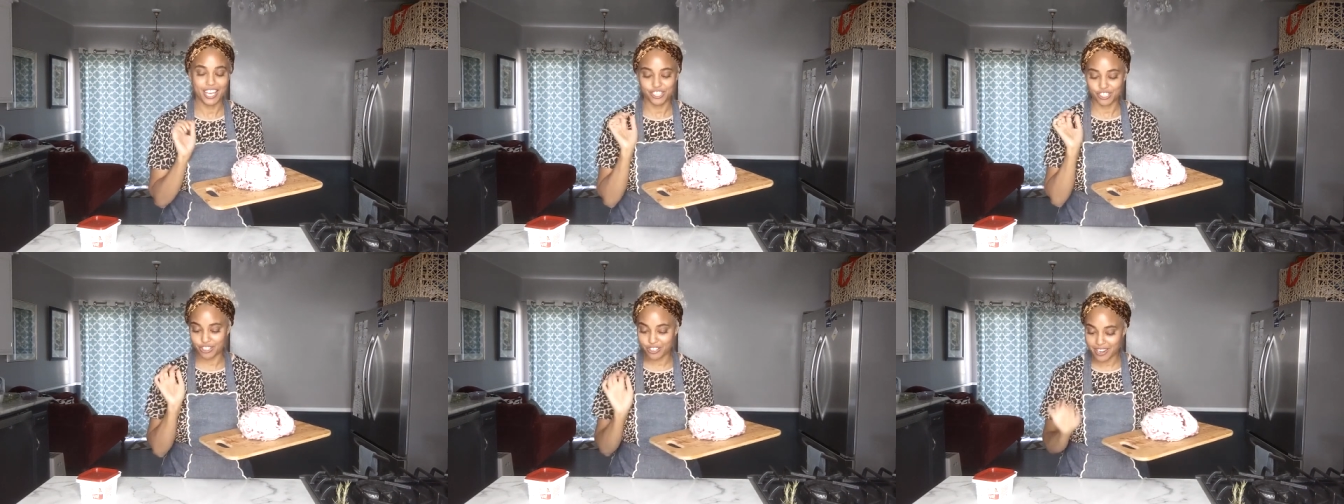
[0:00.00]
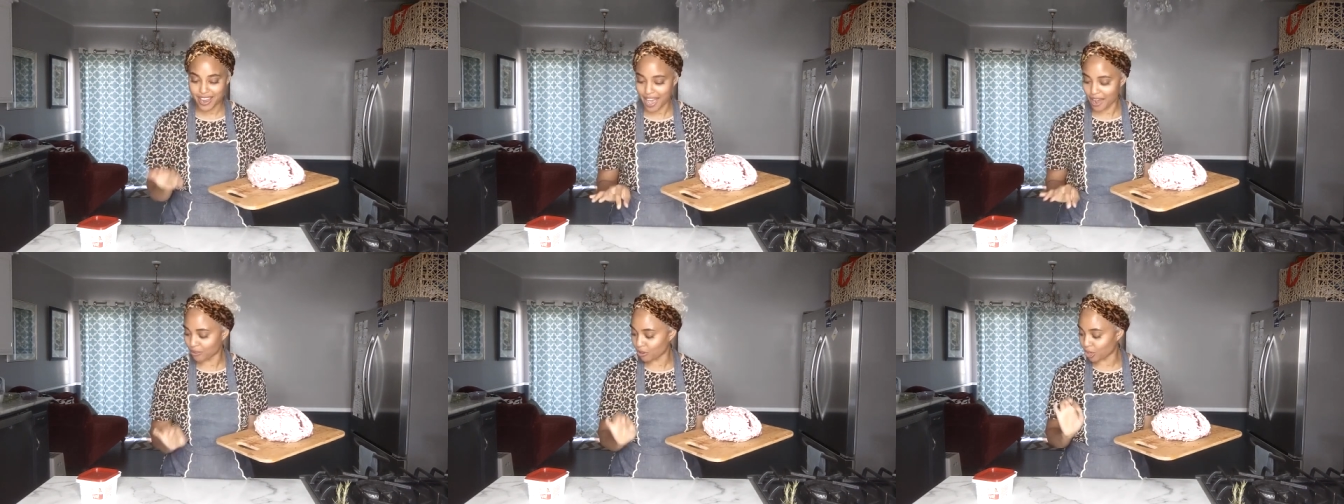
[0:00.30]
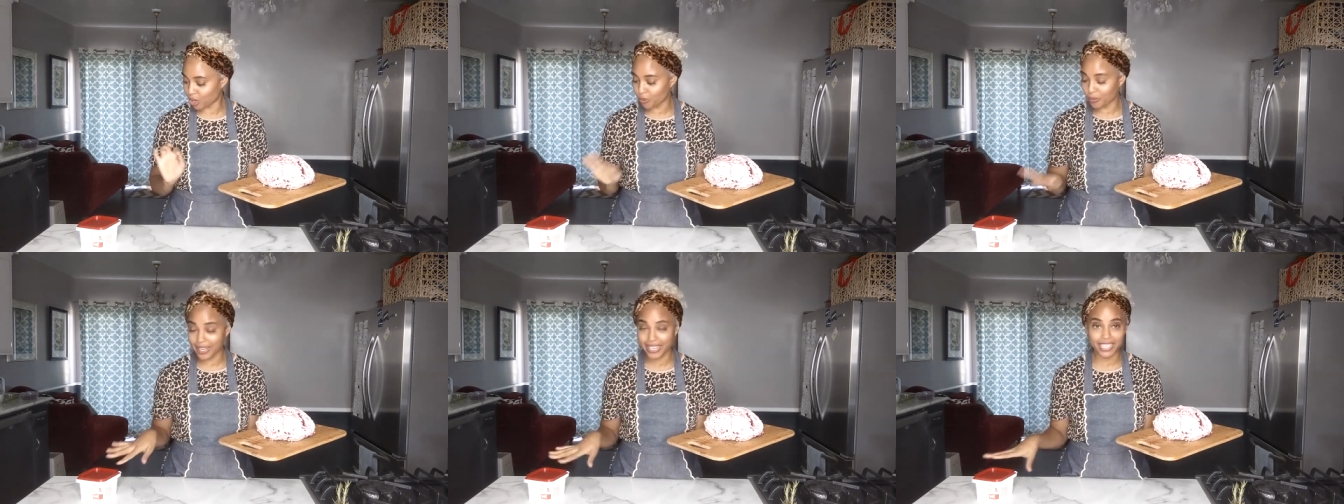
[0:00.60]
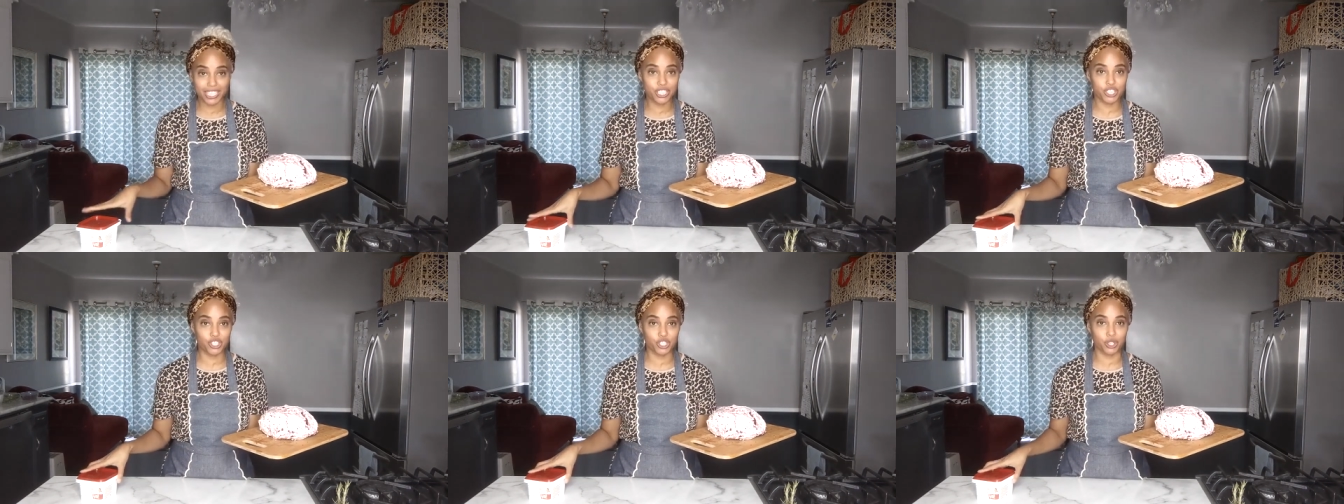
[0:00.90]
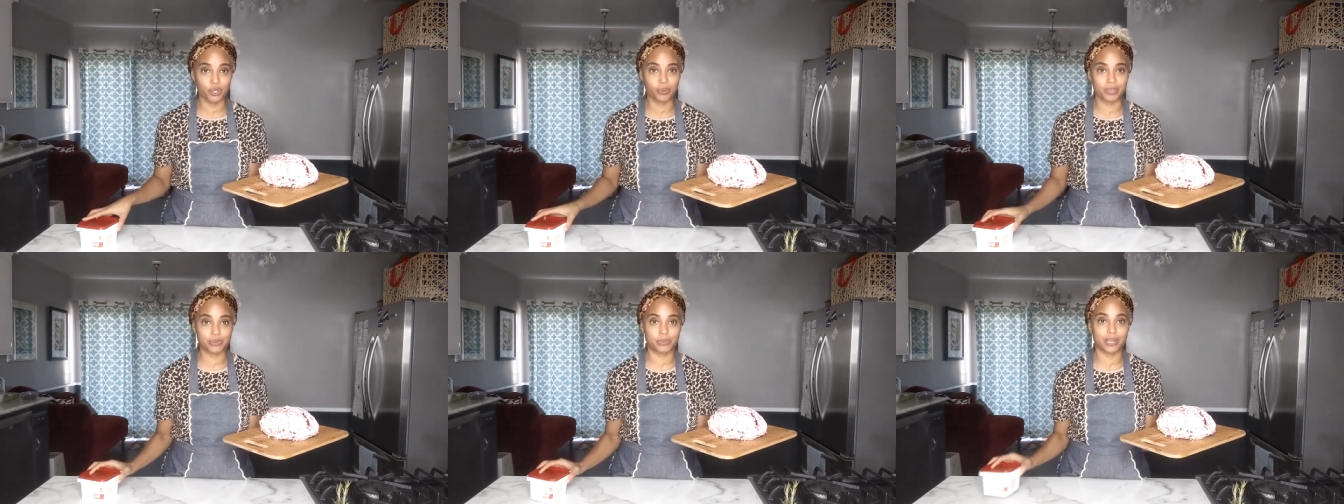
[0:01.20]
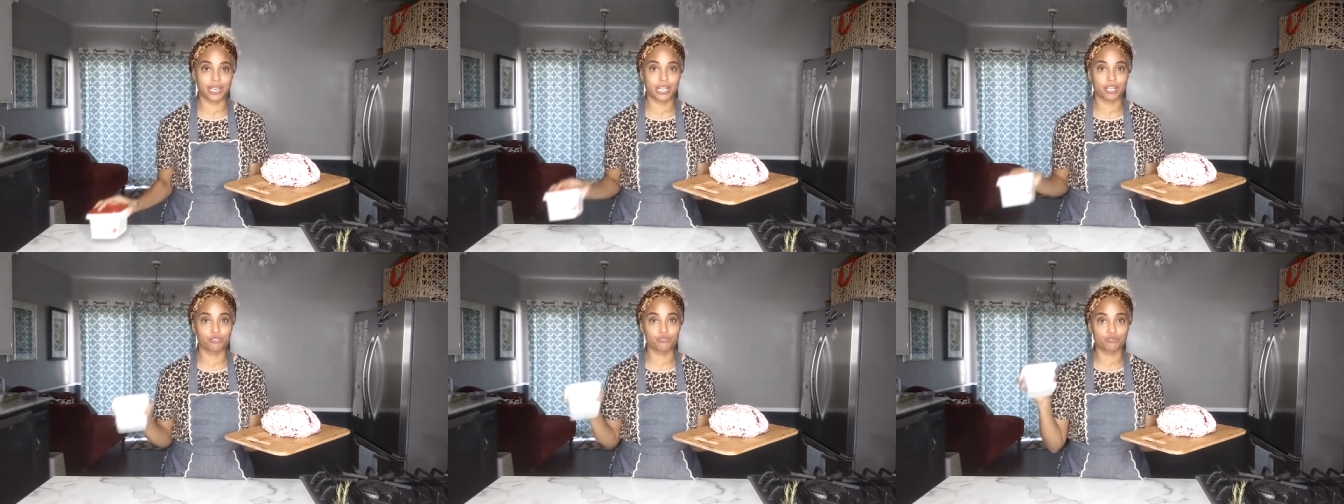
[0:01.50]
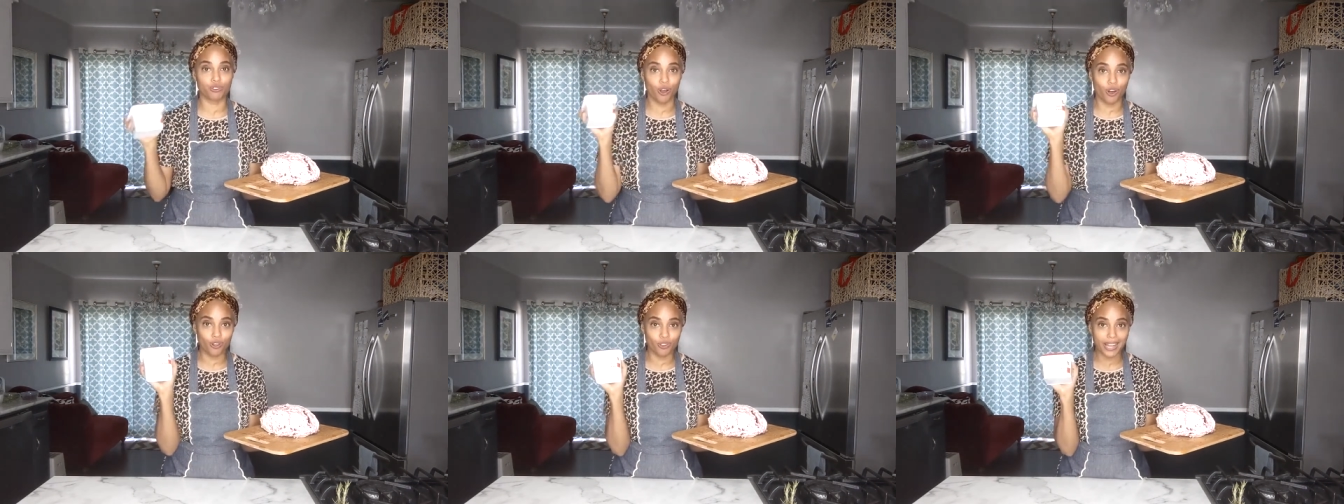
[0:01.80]
So now all we're going to do is we're going to
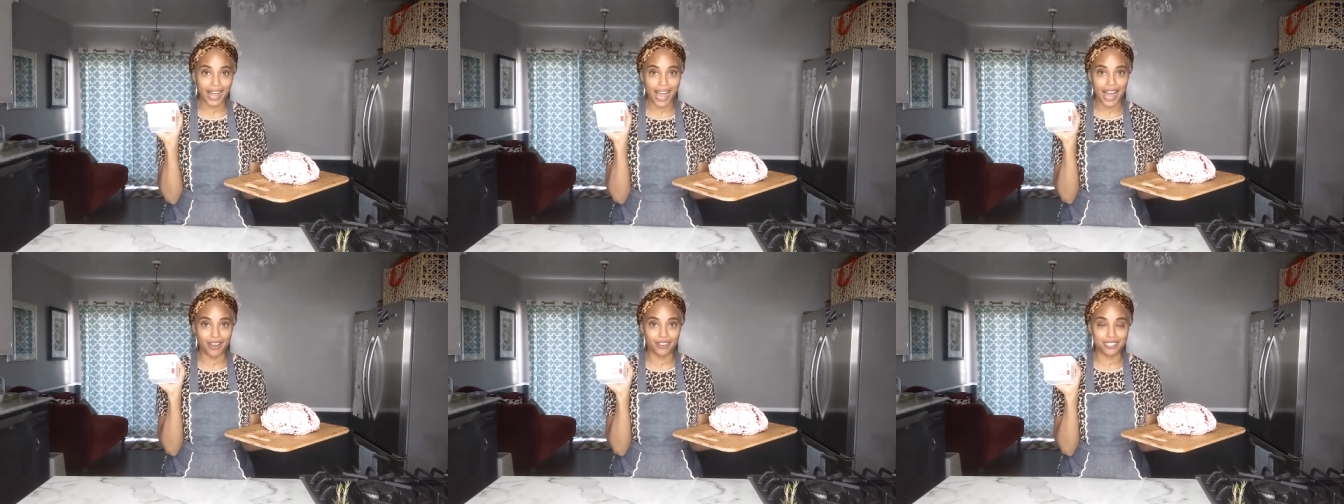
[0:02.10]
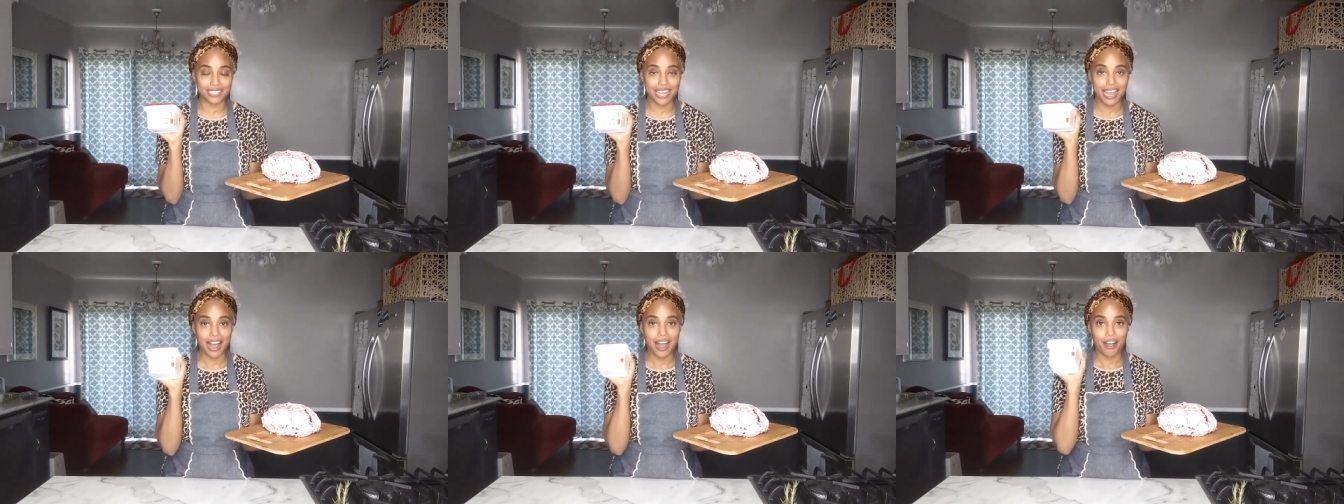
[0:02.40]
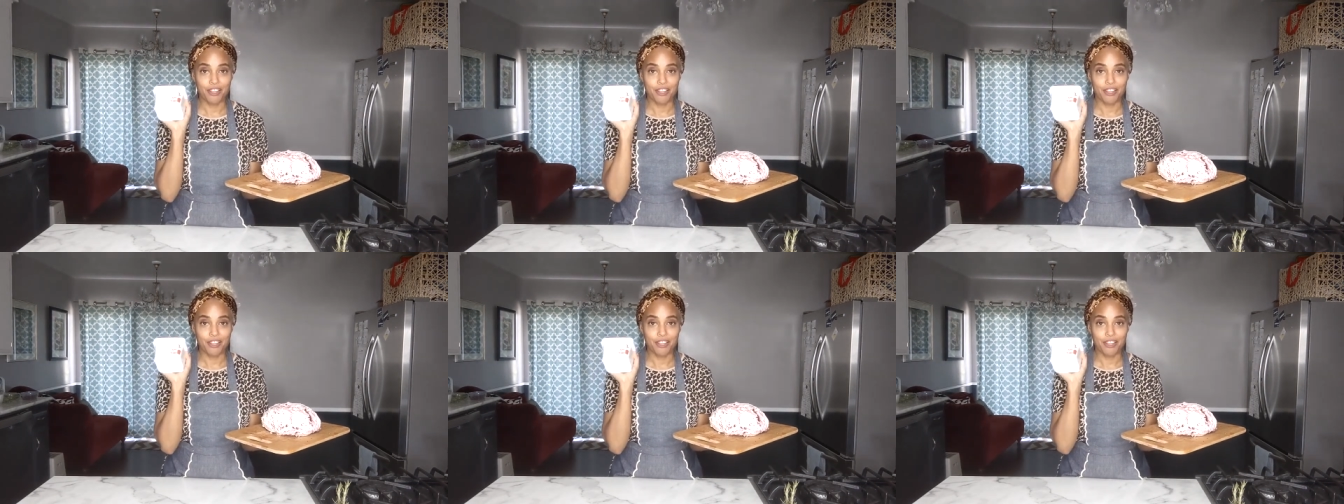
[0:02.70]
roll out